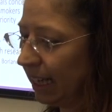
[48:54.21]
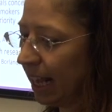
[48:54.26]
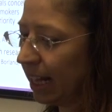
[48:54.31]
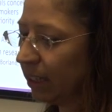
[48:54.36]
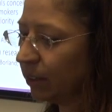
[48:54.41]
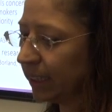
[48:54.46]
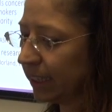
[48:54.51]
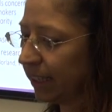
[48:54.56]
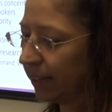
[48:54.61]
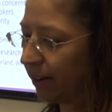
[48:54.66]

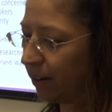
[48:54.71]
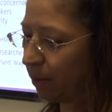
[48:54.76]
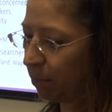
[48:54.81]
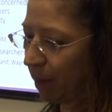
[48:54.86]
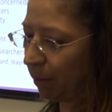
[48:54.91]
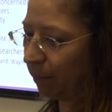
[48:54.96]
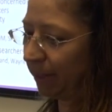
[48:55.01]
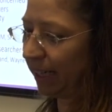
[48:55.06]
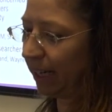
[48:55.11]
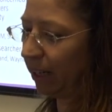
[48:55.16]
And also there are
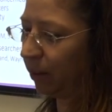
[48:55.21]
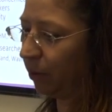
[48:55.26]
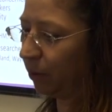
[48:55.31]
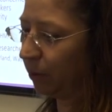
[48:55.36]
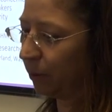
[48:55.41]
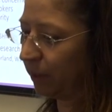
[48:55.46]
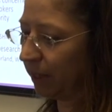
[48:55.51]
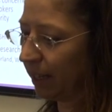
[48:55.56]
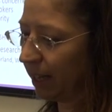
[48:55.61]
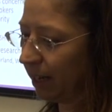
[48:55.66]
public
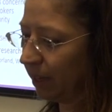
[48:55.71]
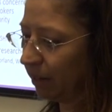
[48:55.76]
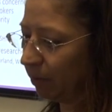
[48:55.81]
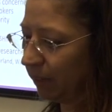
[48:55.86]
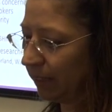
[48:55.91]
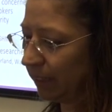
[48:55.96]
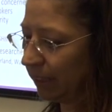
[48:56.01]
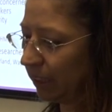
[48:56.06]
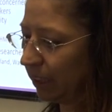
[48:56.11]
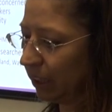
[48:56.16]
health
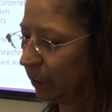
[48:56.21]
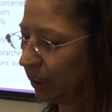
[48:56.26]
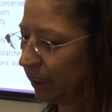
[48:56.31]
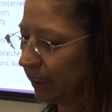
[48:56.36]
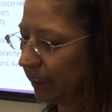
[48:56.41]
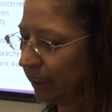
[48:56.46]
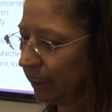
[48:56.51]
researchers.